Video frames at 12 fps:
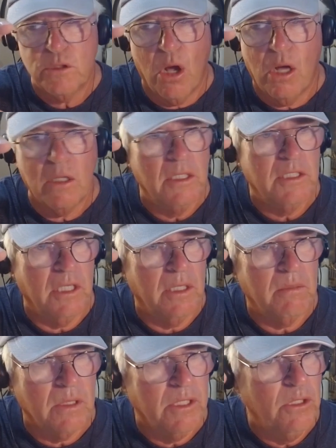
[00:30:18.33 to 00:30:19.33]
tall is it?
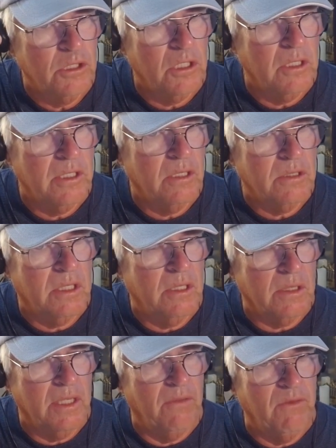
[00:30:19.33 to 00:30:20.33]
Usually they'll
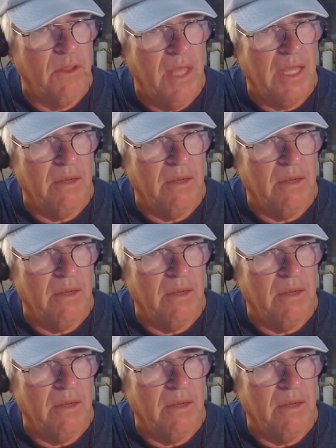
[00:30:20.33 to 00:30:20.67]
give you that